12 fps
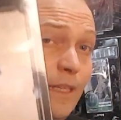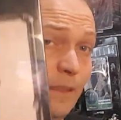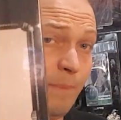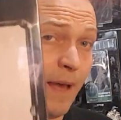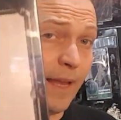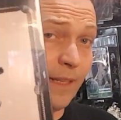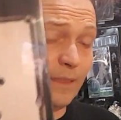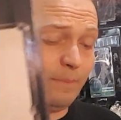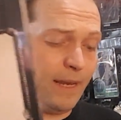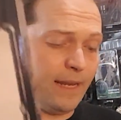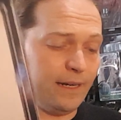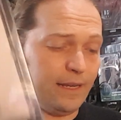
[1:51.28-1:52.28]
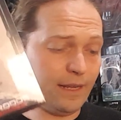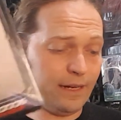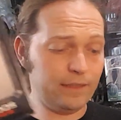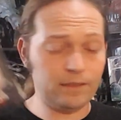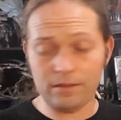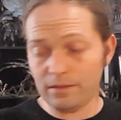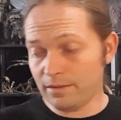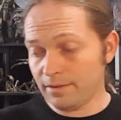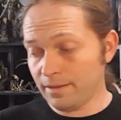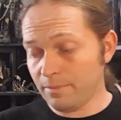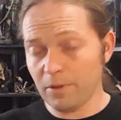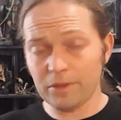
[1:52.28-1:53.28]
it's bad, it's mean, and it's
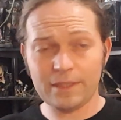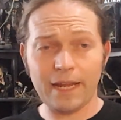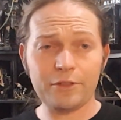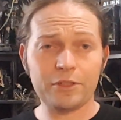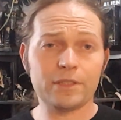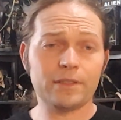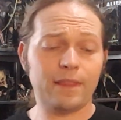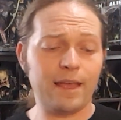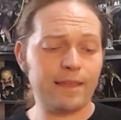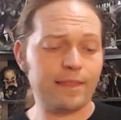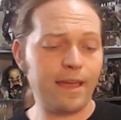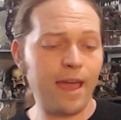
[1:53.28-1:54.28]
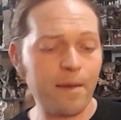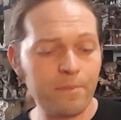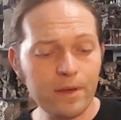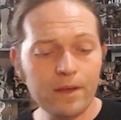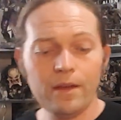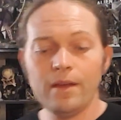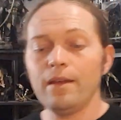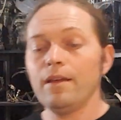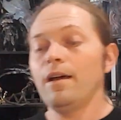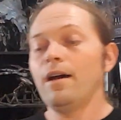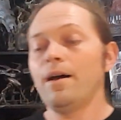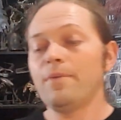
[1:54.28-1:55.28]
the most dangerous thing in the game.
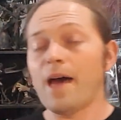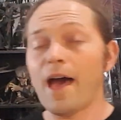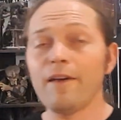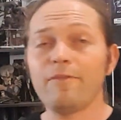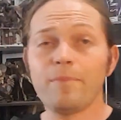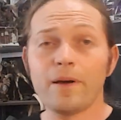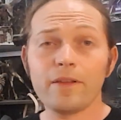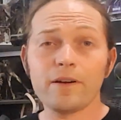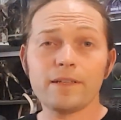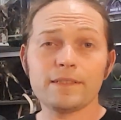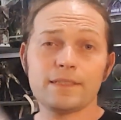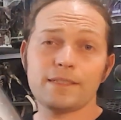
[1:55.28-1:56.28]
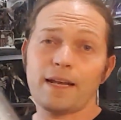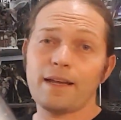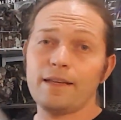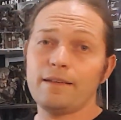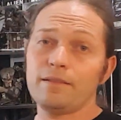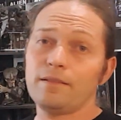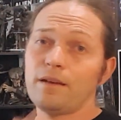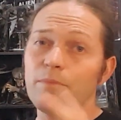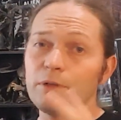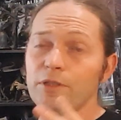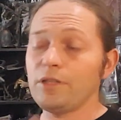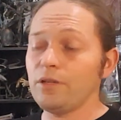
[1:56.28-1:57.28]
The Hive Mother is a second,
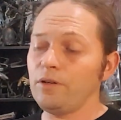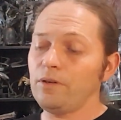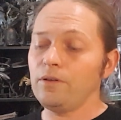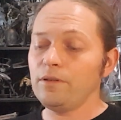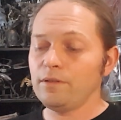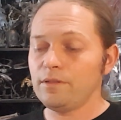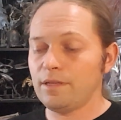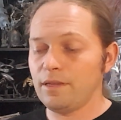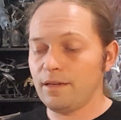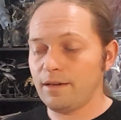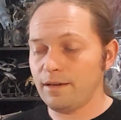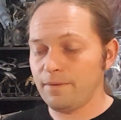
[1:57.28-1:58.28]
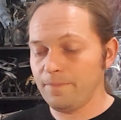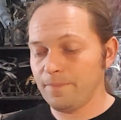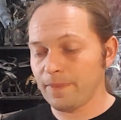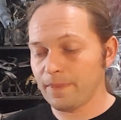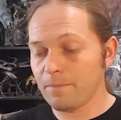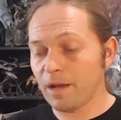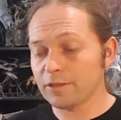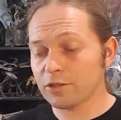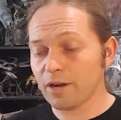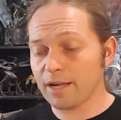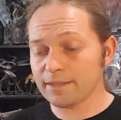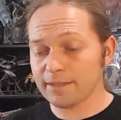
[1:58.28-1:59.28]
number 2 to the
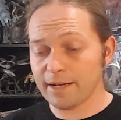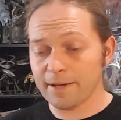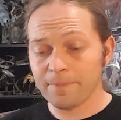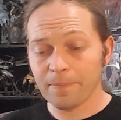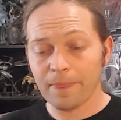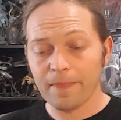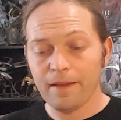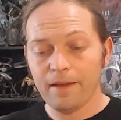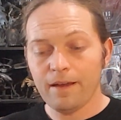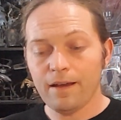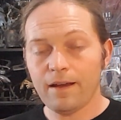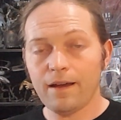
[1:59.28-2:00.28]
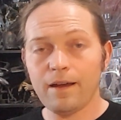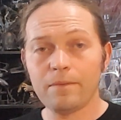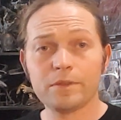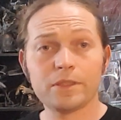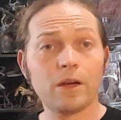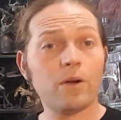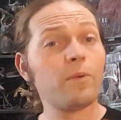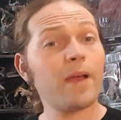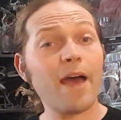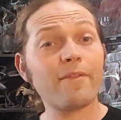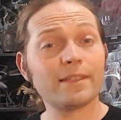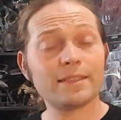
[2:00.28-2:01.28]
monstrosity. So
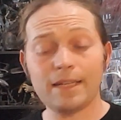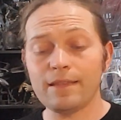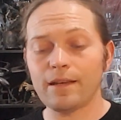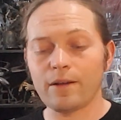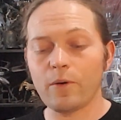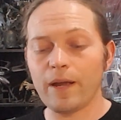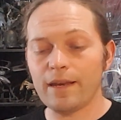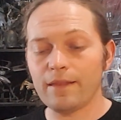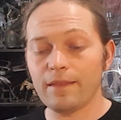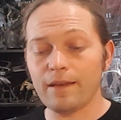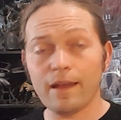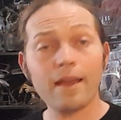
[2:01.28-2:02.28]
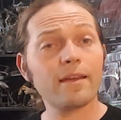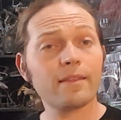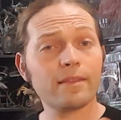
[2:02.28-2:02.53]
we haven't seen the queen, the